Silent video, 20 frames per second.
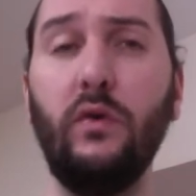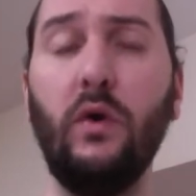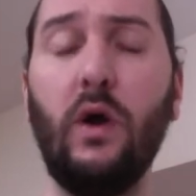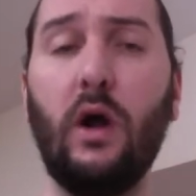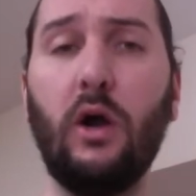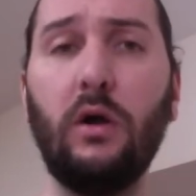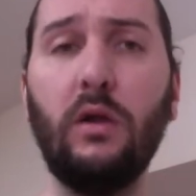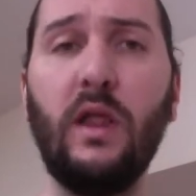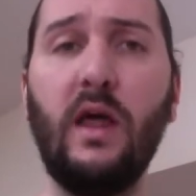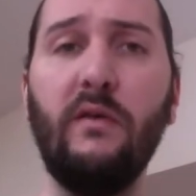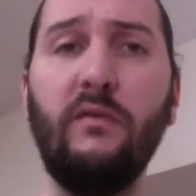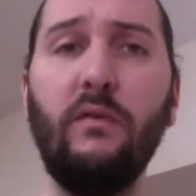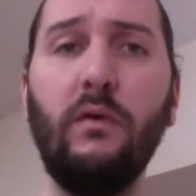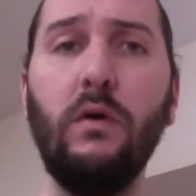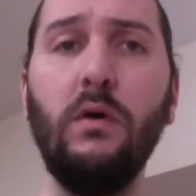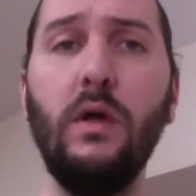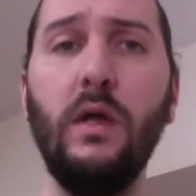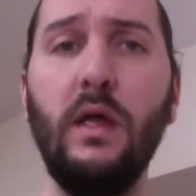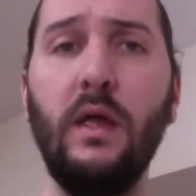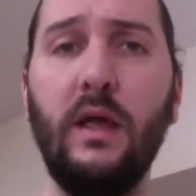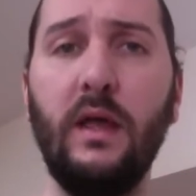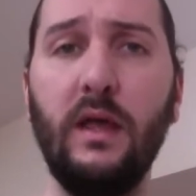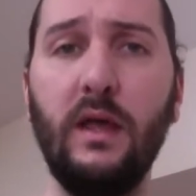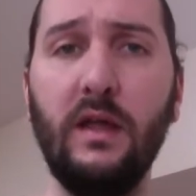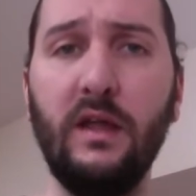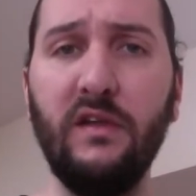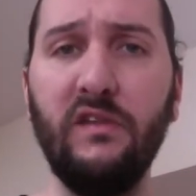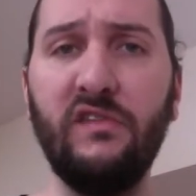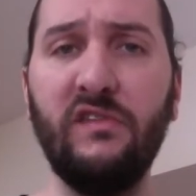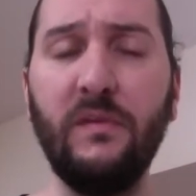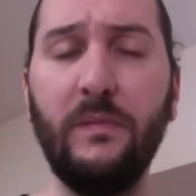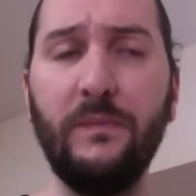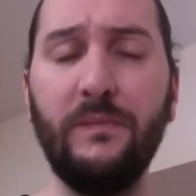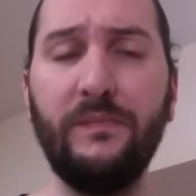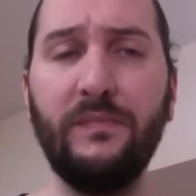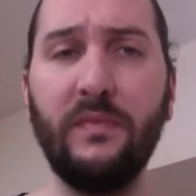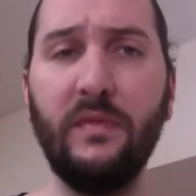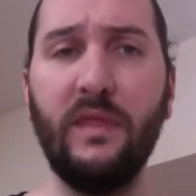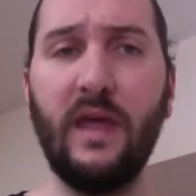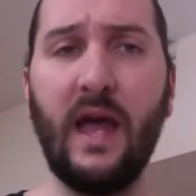our level is
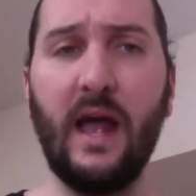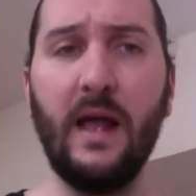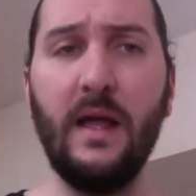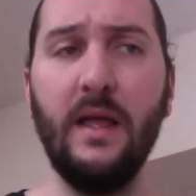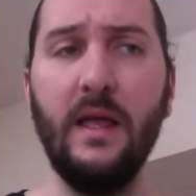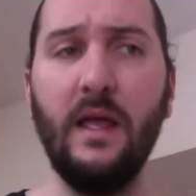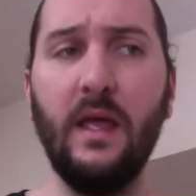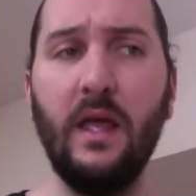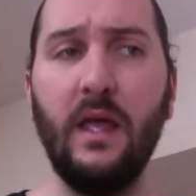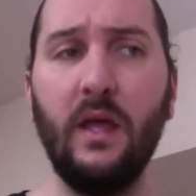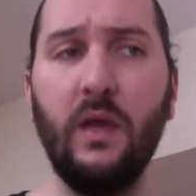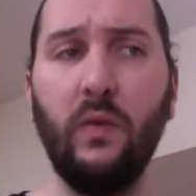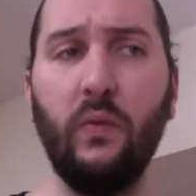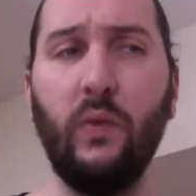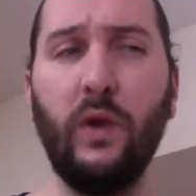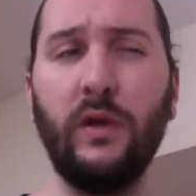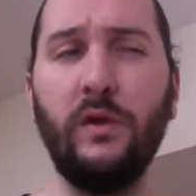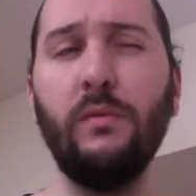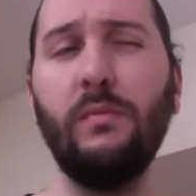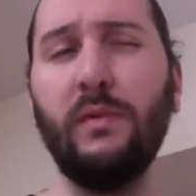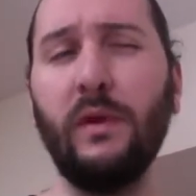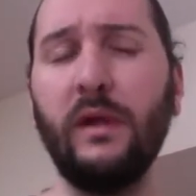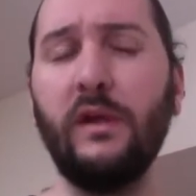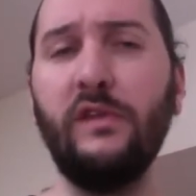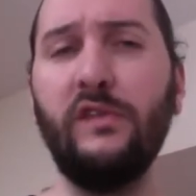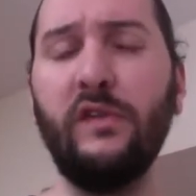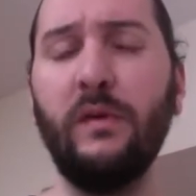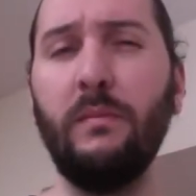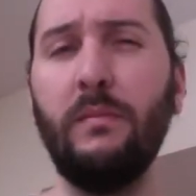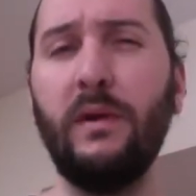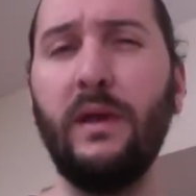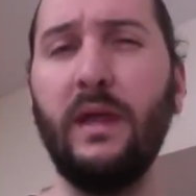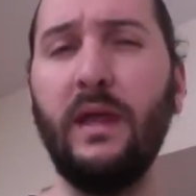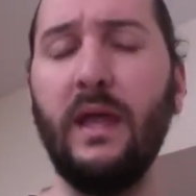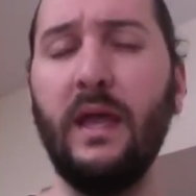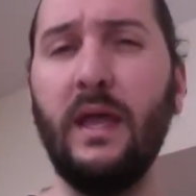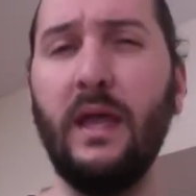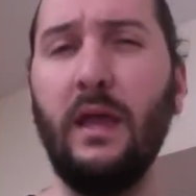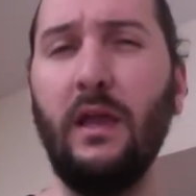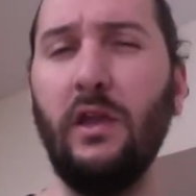that when you're bringing somebody
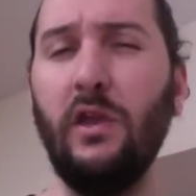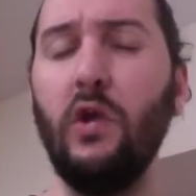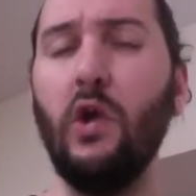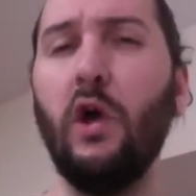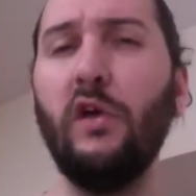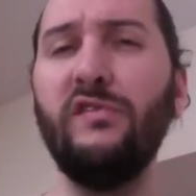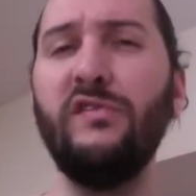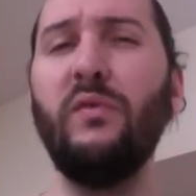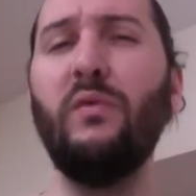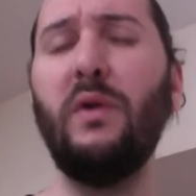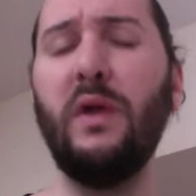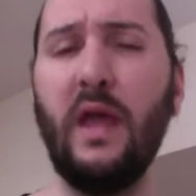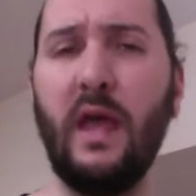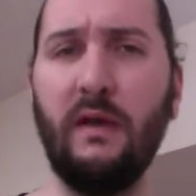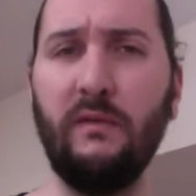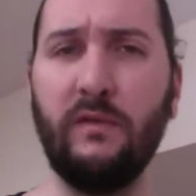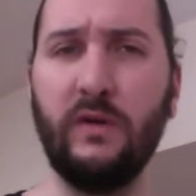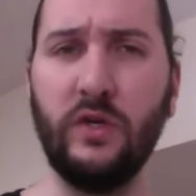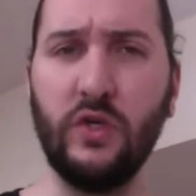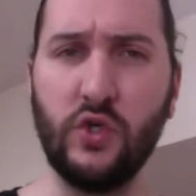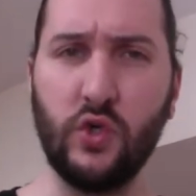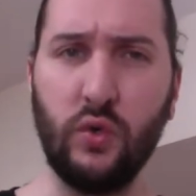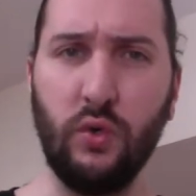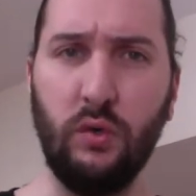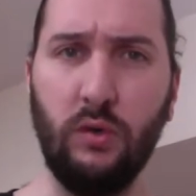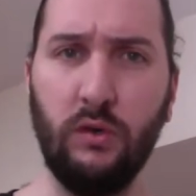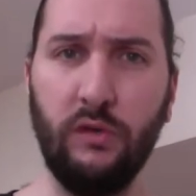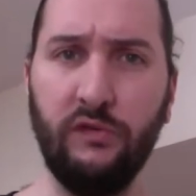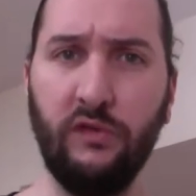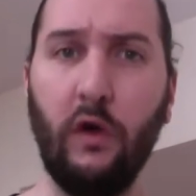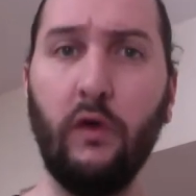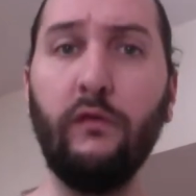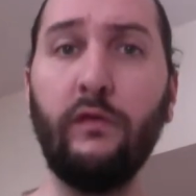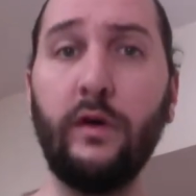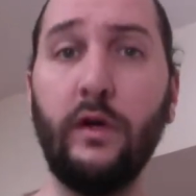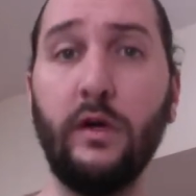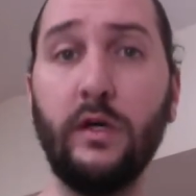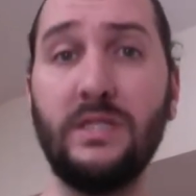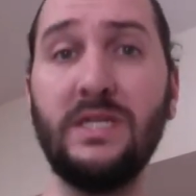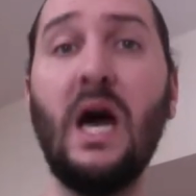in, you also want to have controls over
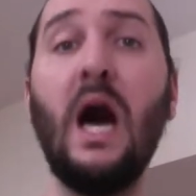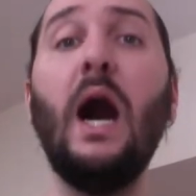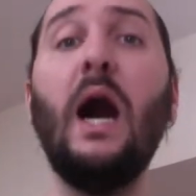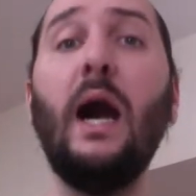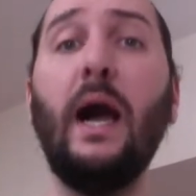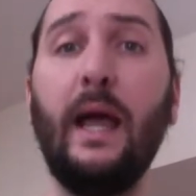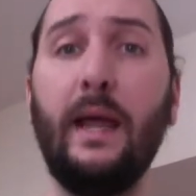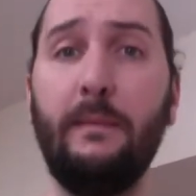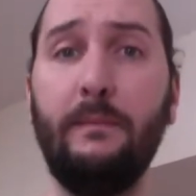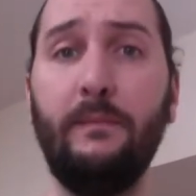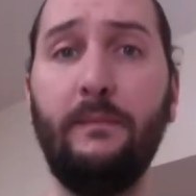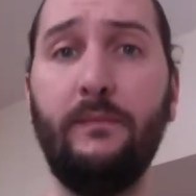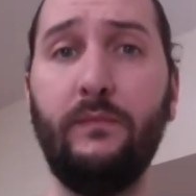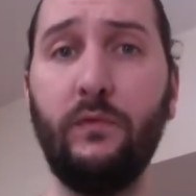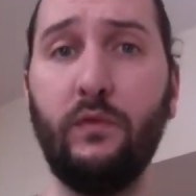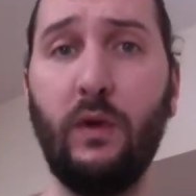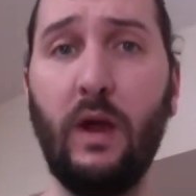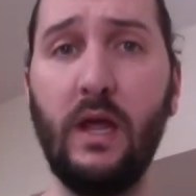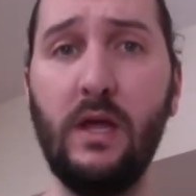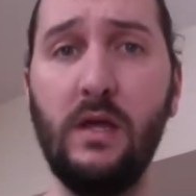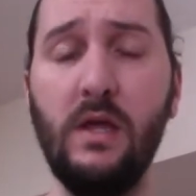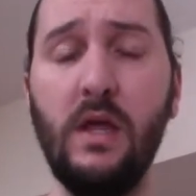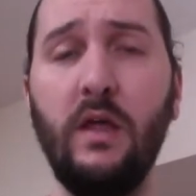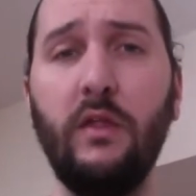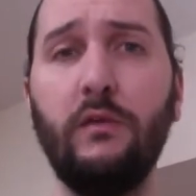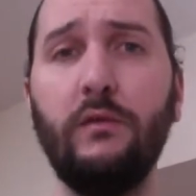your time, right?